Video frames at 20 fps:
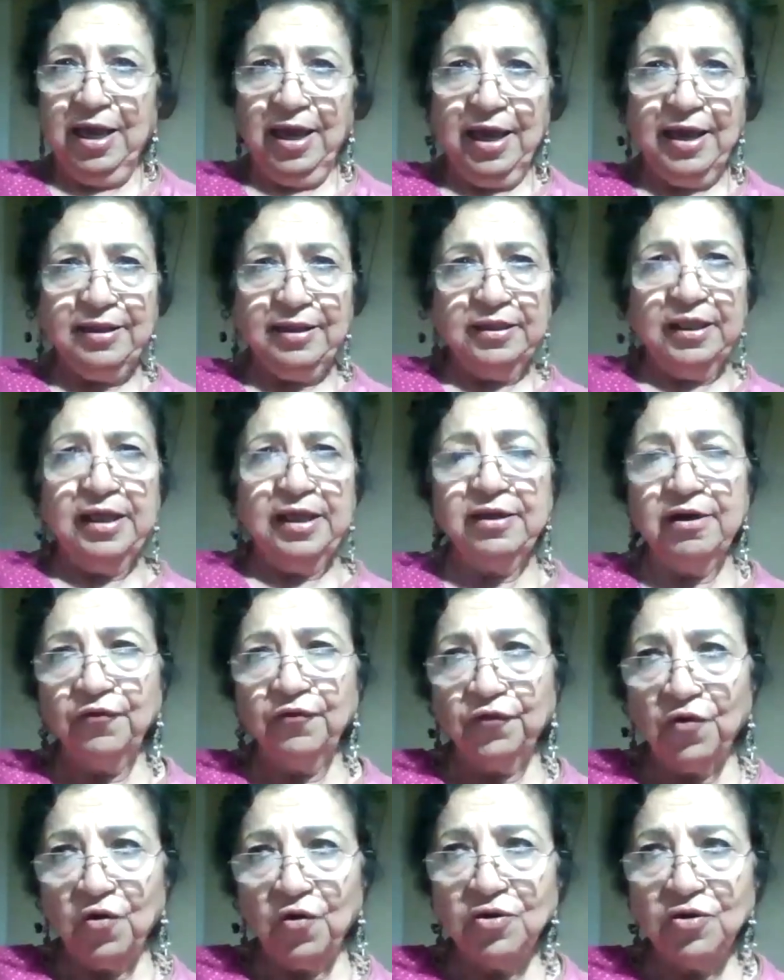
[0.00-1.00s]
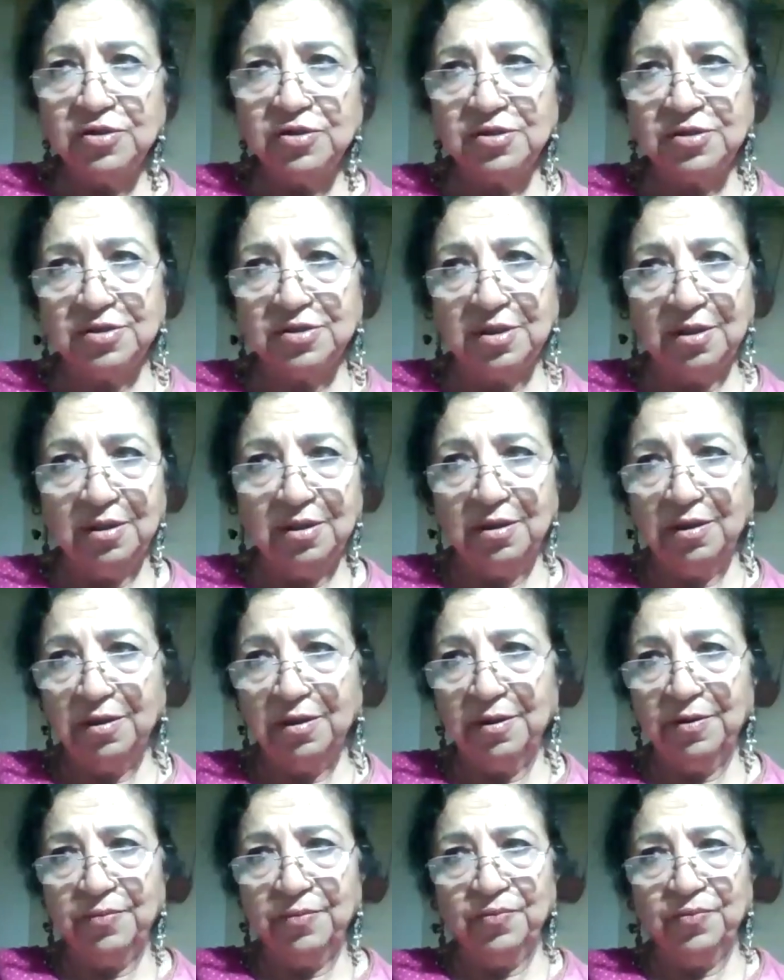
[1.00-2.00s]
And then, of course,
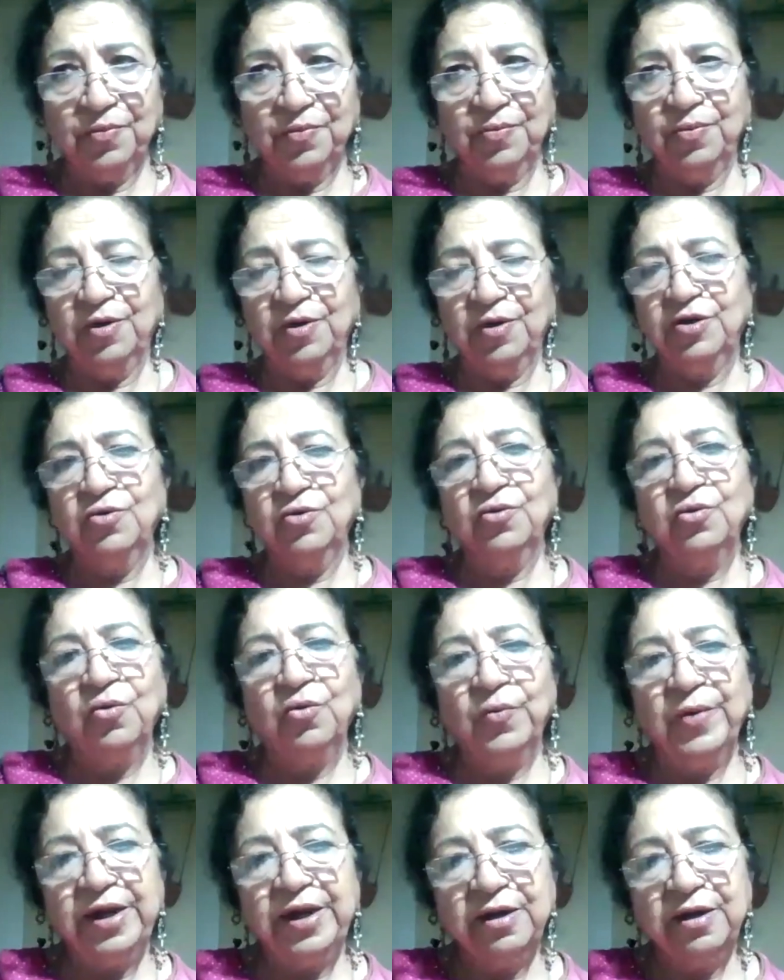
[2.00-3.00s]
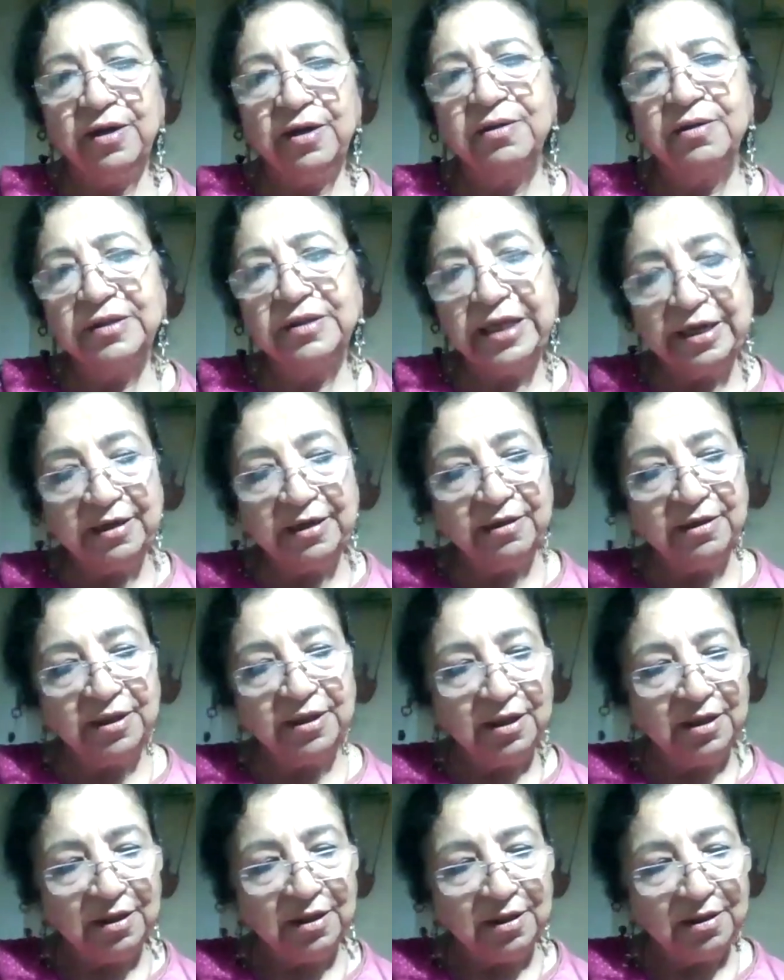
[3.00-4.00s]
when then
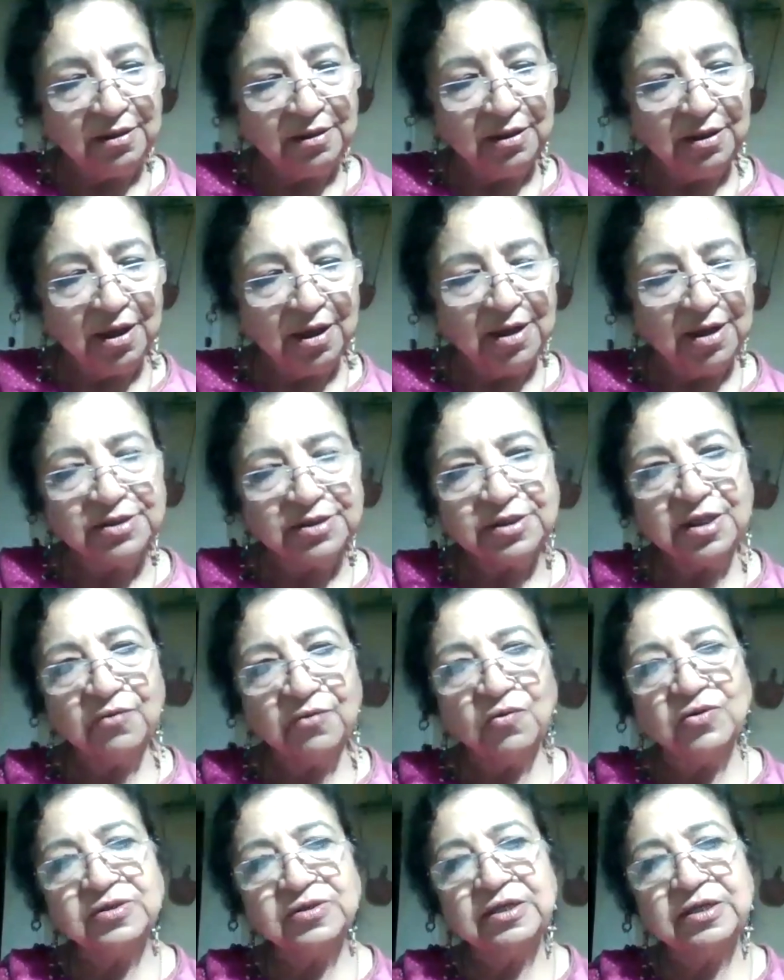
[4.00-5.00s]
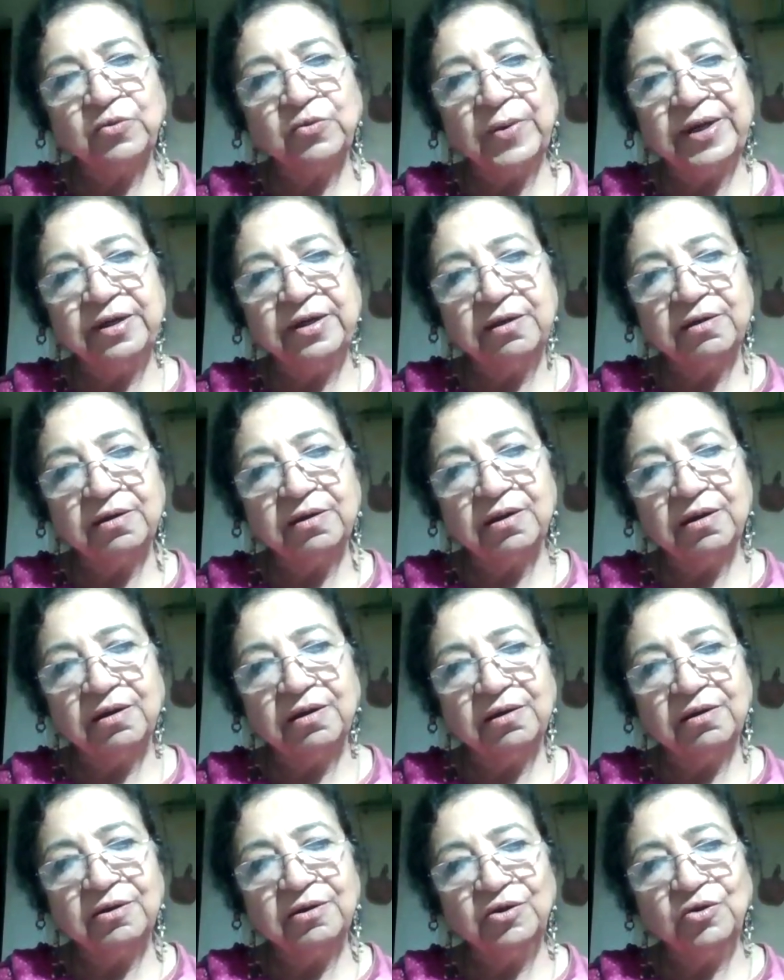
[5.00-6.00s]
the last thing was that when,
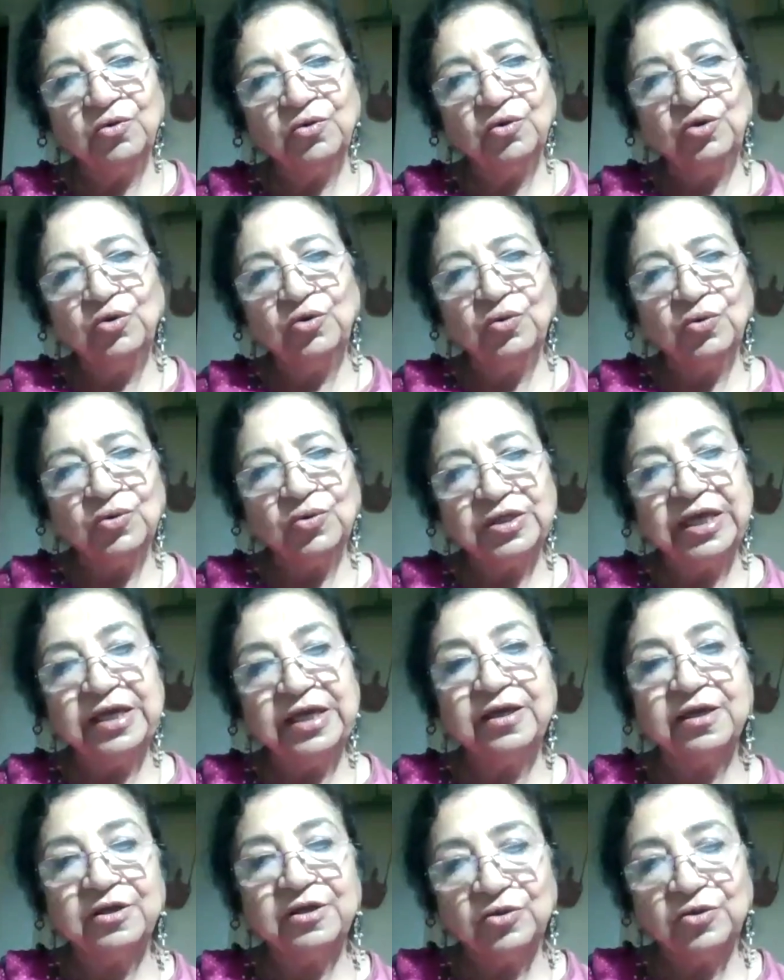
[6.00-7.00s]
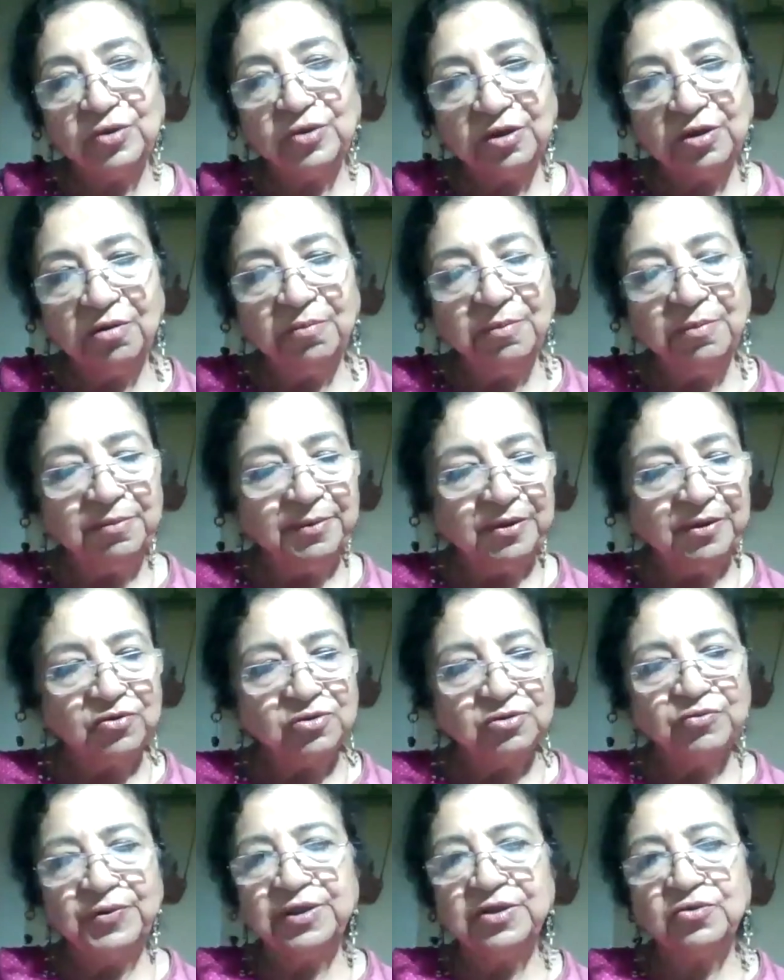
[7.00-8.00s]
you take it to the government,
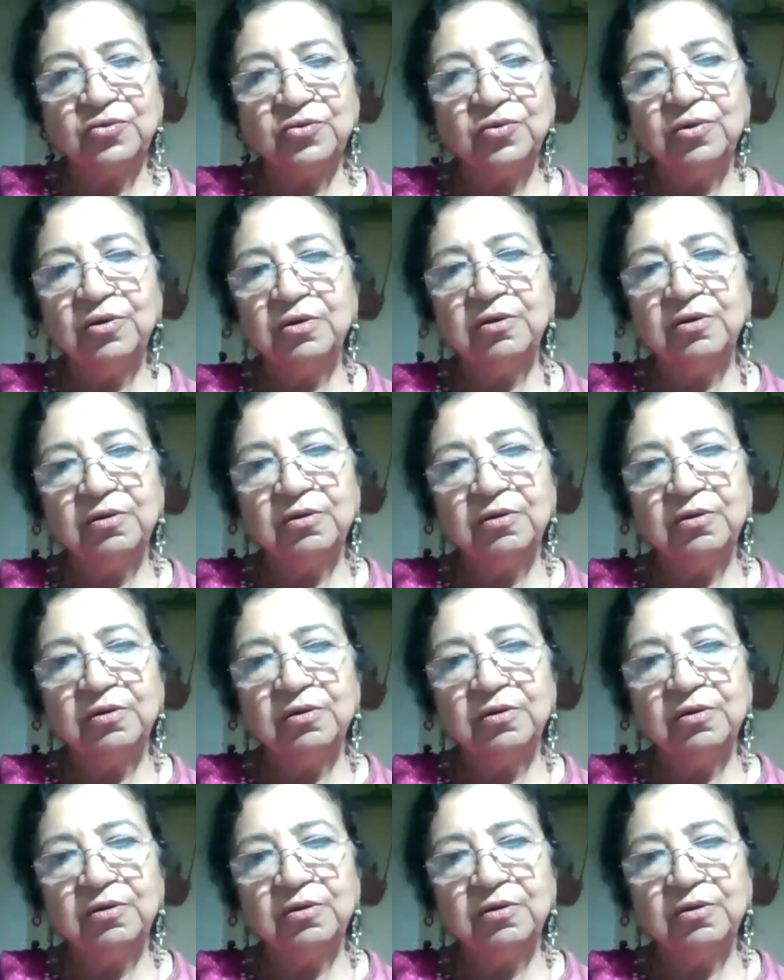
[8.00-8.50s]
because we told